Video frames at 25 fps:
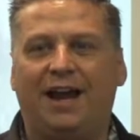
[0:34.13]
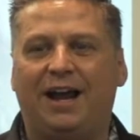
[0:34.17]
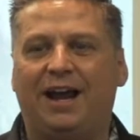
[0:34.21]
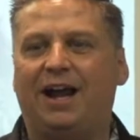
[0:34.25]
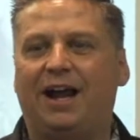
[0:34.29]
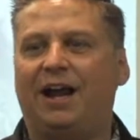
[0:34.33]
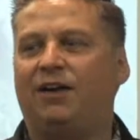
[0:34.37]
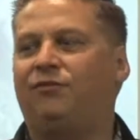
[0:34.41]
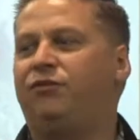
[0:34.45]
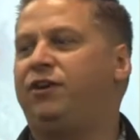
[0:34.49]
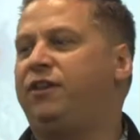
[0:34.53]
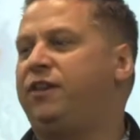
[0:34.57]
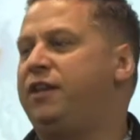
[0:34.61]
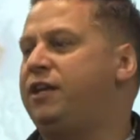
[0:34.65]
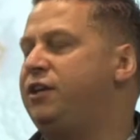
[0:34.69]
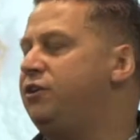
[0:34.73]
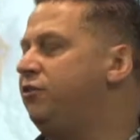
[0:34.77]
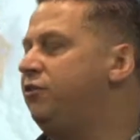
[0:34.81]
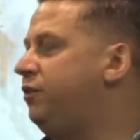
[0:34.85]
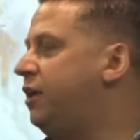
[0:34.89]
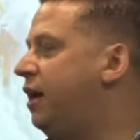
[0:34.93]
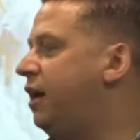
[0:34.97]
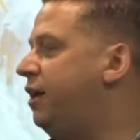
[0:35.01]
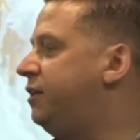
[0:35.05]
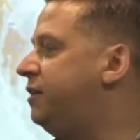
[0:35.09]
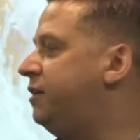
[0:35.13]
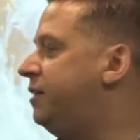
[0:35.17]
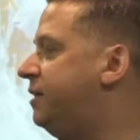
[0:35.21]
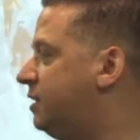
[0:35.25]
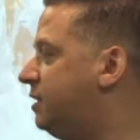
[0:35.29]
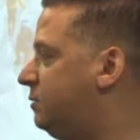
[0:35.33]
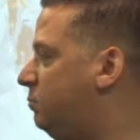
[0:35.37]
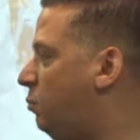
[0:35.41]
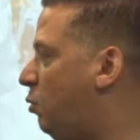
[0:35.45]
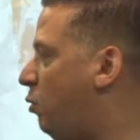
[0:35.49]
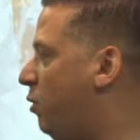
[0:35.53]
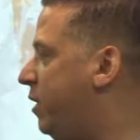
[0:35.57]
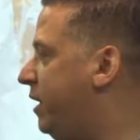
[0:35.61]
Everything you've done to this
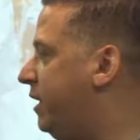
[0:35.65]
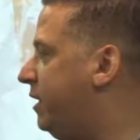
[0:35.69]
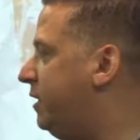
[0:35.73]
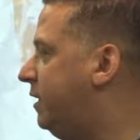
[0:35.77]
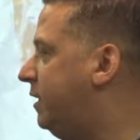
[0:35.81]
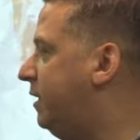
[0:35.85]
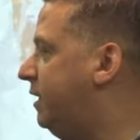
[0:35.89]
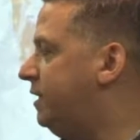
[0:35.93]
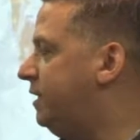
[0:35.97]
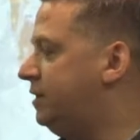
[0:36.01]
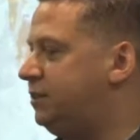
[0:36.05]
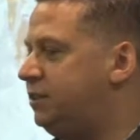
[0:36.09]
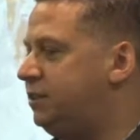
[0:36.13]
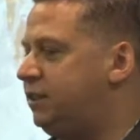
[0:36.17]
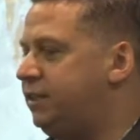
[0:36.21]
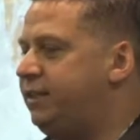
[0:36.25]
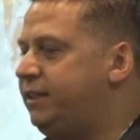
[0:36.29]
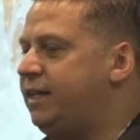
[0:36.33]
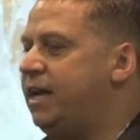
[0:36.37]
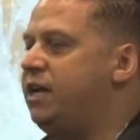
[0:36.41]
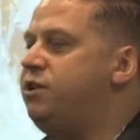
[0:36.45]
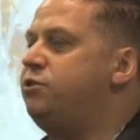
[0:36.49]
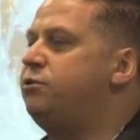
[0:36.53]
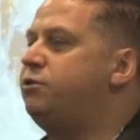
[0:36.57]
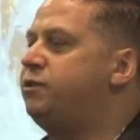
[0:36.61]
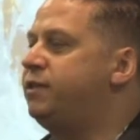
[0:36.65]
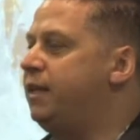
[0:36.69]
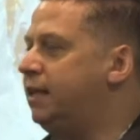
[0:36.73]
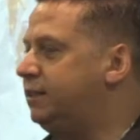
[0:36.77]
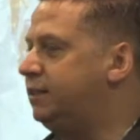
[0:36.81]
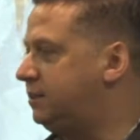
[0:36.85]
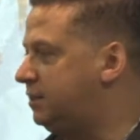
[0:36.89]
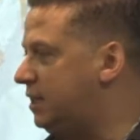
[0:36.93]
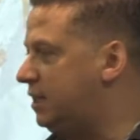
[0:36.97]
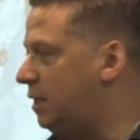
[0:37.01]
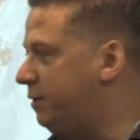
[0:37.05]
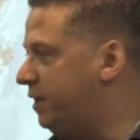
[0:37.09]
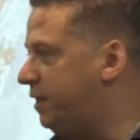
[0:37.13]
point is to get you to that
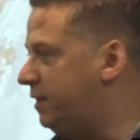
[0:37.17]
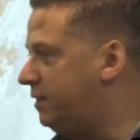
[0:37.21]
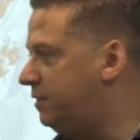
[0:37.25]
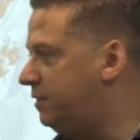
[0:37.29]
summit.